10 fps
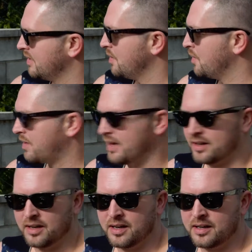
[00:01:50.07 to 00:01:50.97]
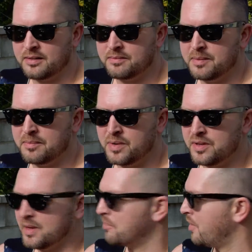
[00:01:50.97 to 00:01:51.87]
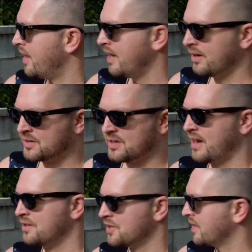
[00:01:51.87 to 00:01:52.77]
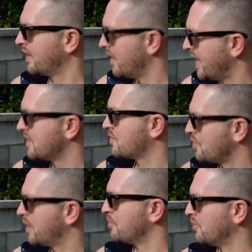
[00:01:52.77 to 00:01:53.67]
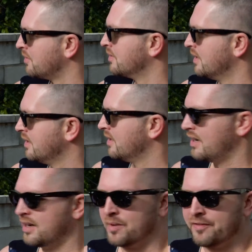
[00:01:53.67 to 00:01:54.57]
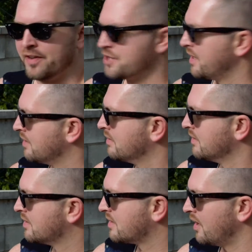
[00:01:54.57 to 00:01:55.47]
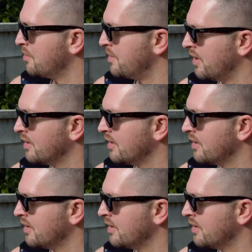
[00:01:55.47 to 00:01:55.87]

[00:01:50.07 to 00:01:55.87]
you would think when you think blonde ale is kind of just like a nice, drinkable, refreshing style of beer.